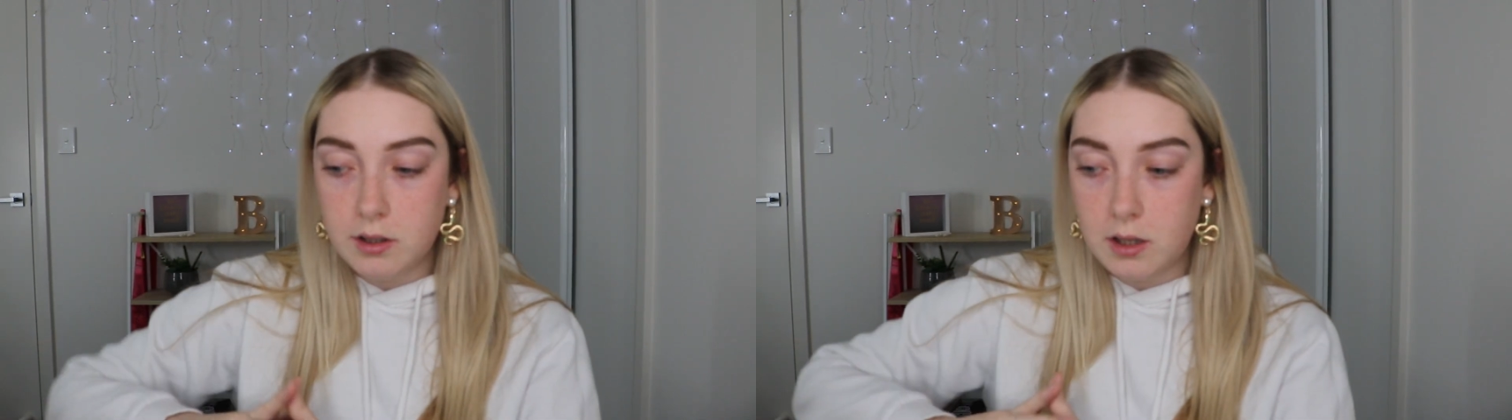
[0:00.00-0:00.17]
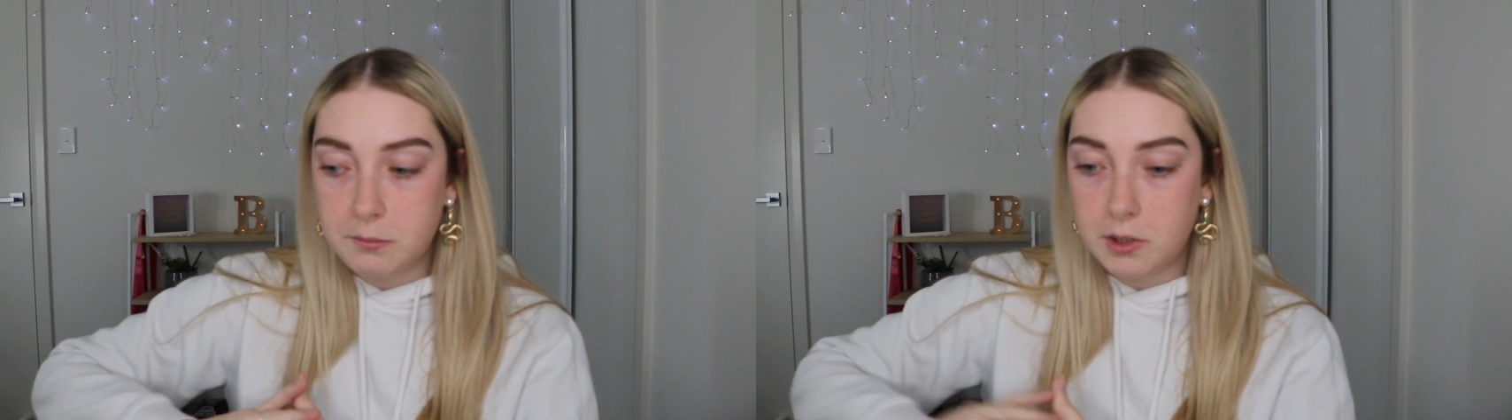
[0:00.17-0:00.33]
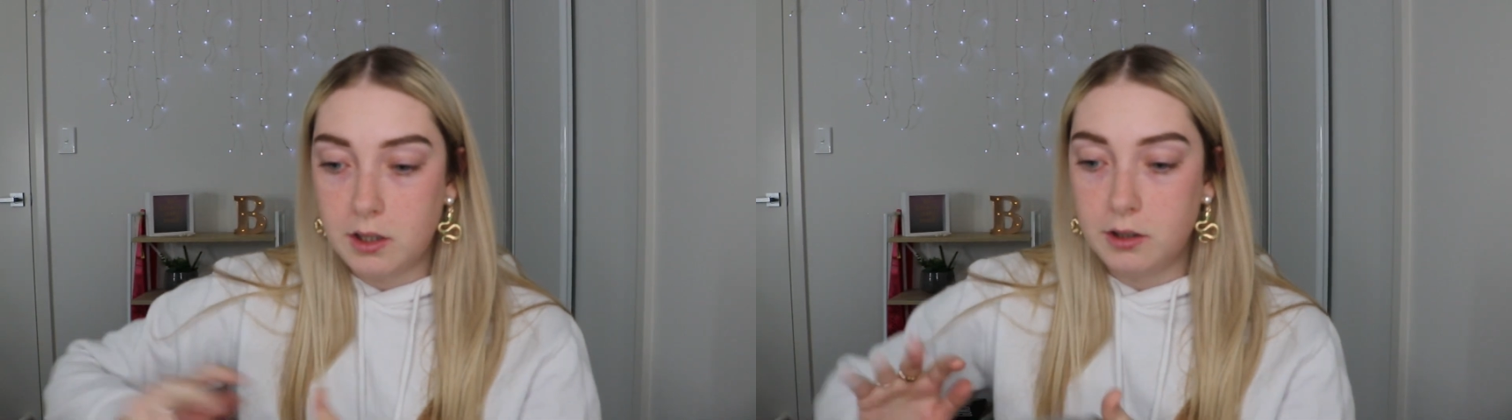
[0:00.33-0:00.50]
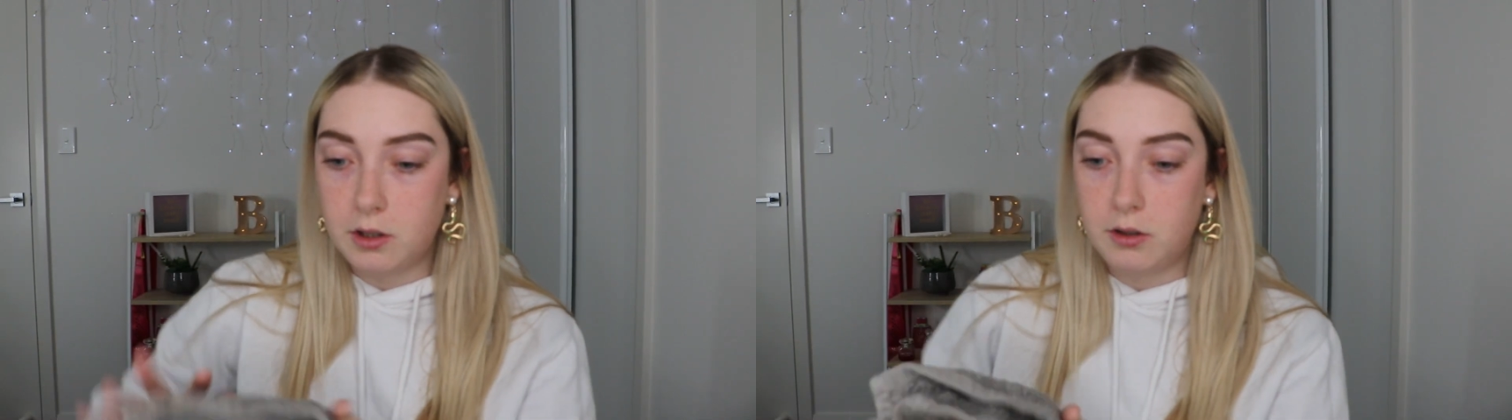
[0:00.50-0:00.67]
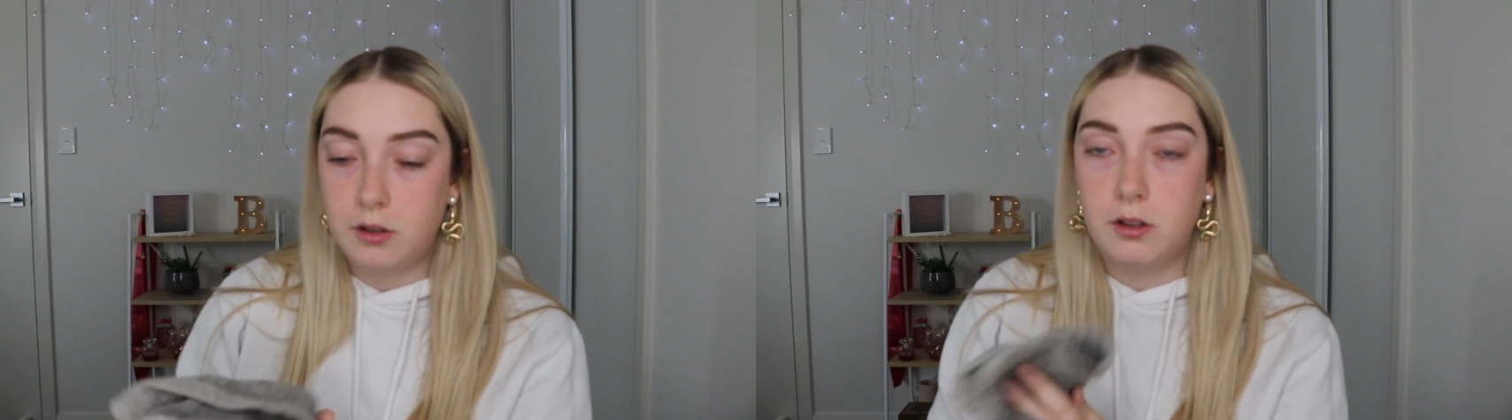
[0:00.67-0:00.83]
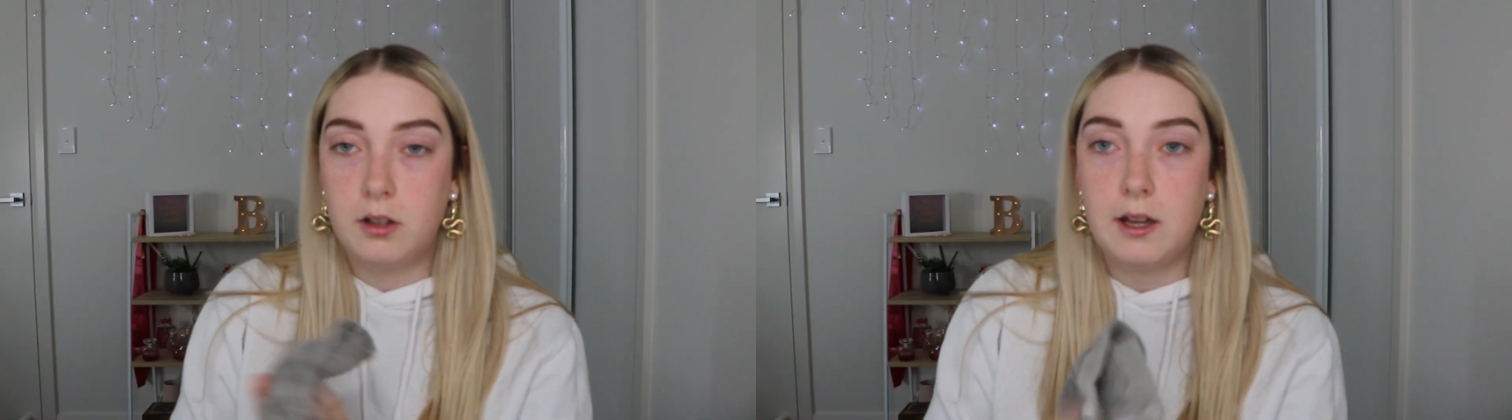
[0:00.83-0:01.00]
I'm going to
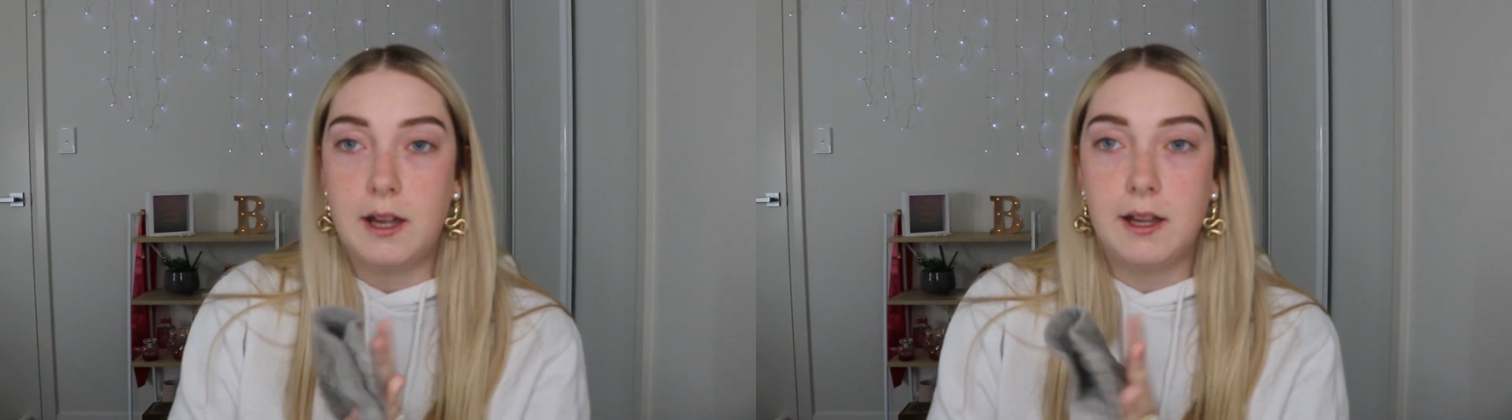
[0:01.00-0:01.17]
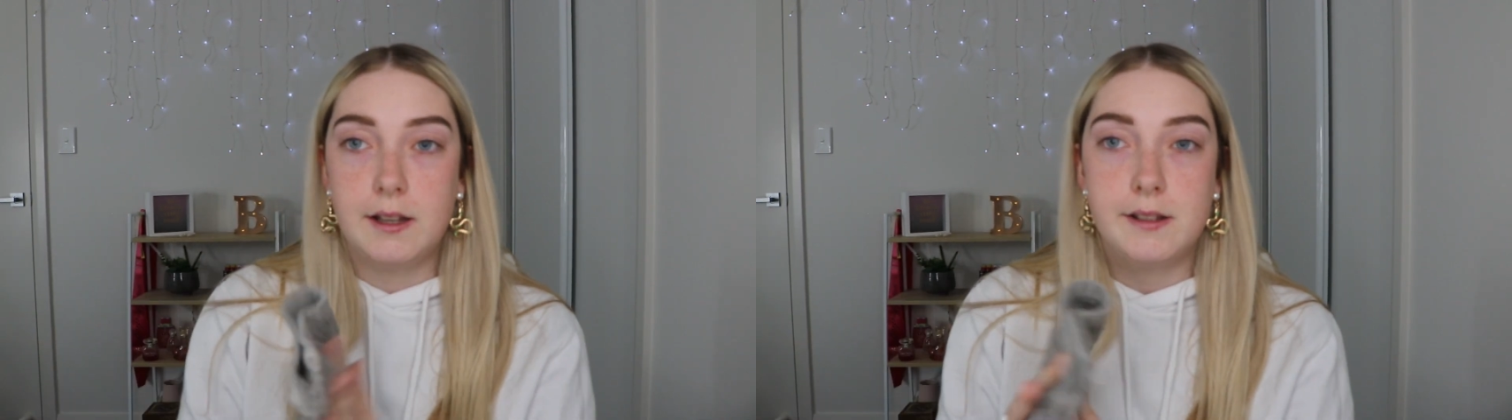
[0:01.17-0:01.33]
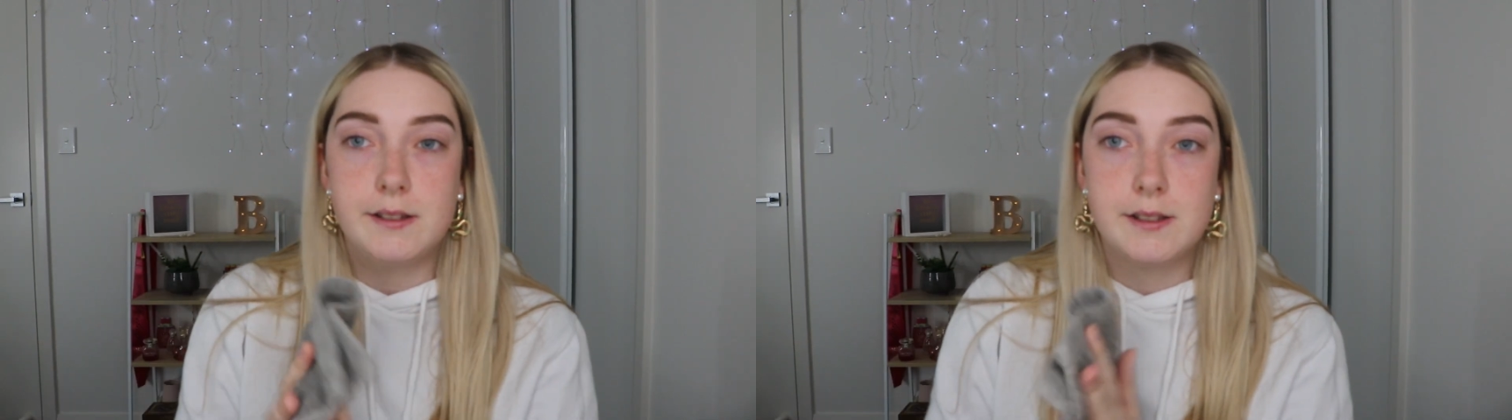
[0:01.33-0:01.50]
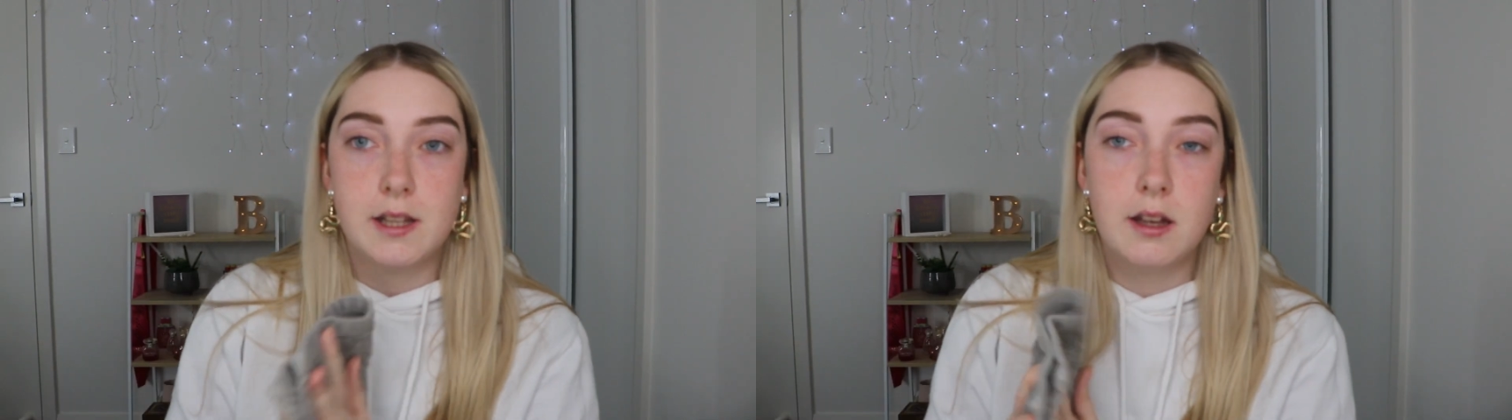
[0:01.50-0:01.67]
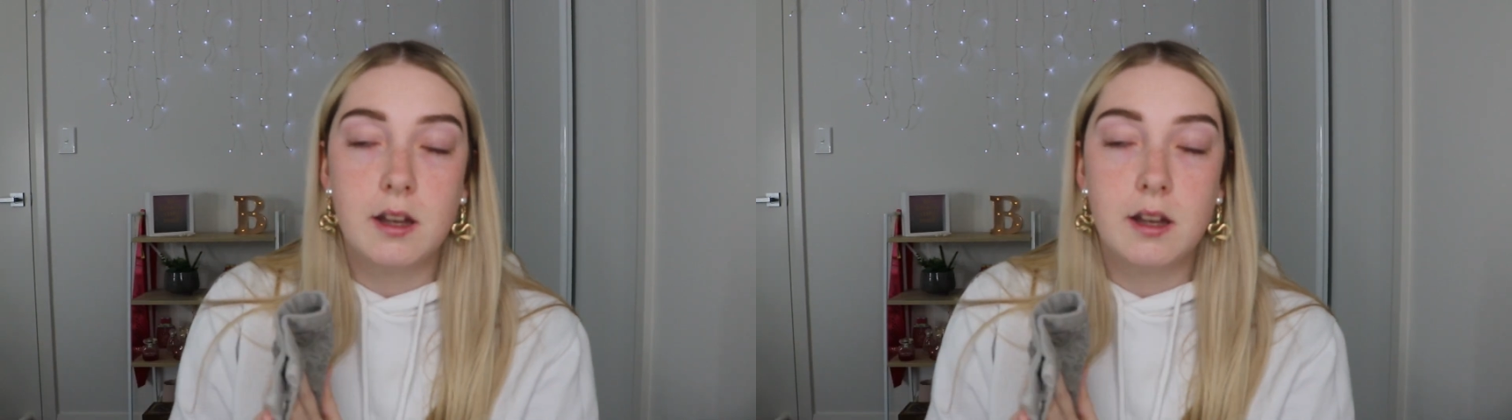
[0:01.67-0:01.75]
go and